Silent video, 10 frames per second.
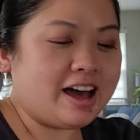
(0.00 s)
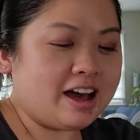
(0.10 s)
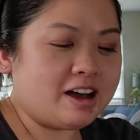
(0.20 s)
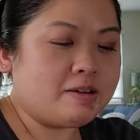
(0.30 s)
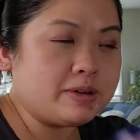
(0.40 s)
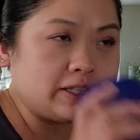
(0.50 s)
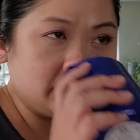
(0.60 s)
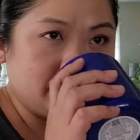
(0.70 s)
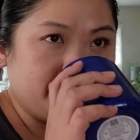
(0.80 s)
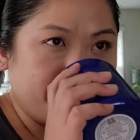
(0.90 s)
Uh, but
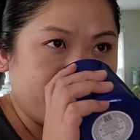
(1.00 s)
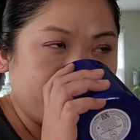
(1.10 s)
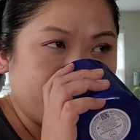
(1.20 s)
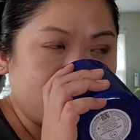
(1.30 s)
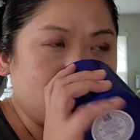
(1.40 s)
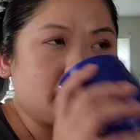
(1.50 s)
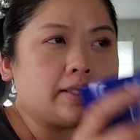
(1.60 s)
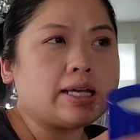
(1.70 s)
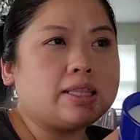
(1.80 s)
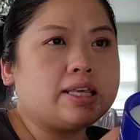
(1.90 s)
this, this
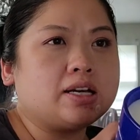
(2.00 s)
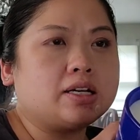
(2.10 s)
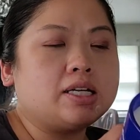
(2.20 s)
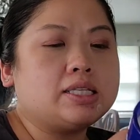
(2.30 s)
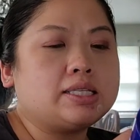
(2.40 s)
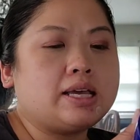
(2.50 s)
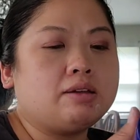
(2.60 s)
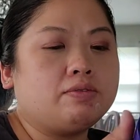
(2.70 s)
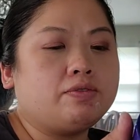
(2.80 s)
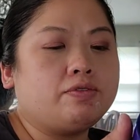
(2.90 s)
is I think a good
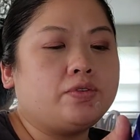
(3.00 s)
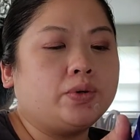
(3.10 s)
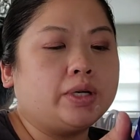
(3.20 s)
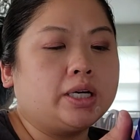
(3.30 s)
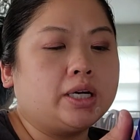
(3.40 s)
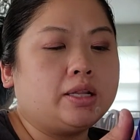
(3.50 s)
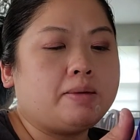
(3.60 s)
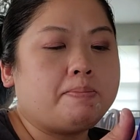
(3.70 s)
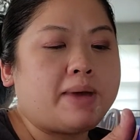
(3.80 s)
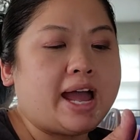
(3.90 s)
scent or
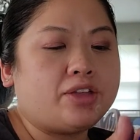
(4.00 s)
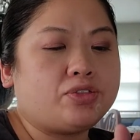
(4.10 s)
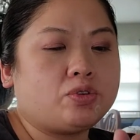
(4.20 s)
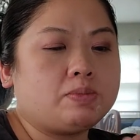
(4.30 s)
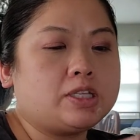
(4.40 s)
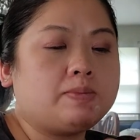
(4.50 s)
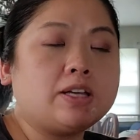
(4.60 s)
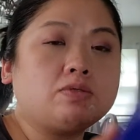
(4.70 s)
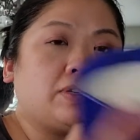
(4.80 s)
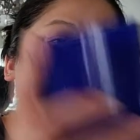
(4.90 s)
the bathroom. It
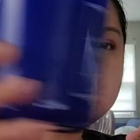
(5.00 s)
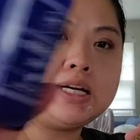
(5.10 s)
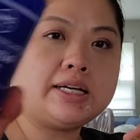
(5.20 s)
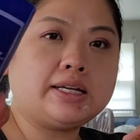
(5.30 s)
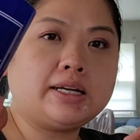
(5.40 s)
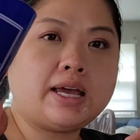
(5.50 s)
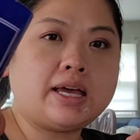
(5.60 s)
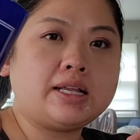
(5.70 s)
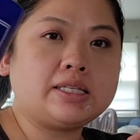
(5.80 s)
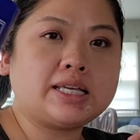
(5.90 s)
smells really good.
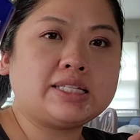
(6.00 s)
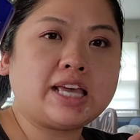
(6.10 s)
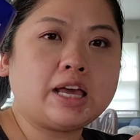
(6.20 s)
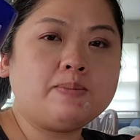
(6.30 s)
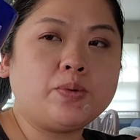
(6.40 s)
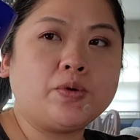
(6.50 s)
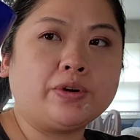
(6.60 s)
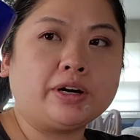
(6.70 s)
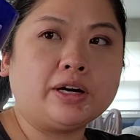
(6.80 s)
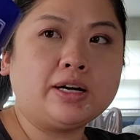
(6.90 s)
And it says hand
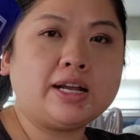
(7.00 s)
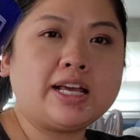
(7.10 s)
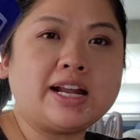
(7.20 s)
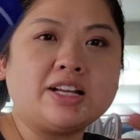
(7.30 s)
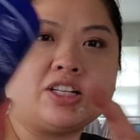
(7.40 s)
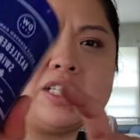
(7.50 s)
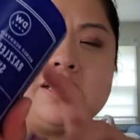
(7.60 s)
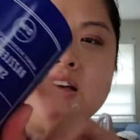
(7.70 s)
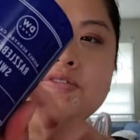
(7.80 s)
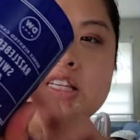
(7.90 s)
poured. And I
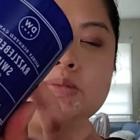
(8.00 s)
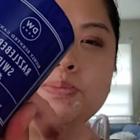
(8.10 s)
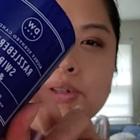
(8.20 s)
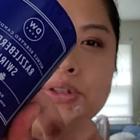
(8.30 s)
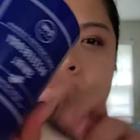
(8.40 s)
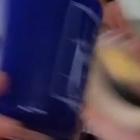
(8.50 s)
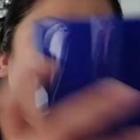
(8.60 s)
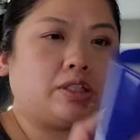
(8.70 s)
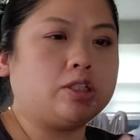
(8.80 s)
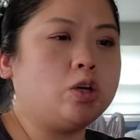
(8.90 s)
just love this blue.
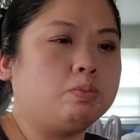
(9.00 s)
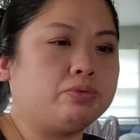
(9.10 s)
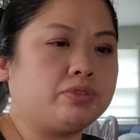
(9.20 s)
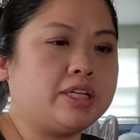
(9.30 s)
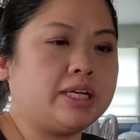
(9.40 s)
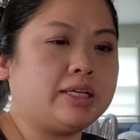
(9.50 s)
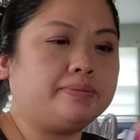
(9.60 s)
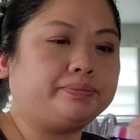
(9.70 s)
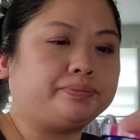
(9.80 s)
It's so pretty.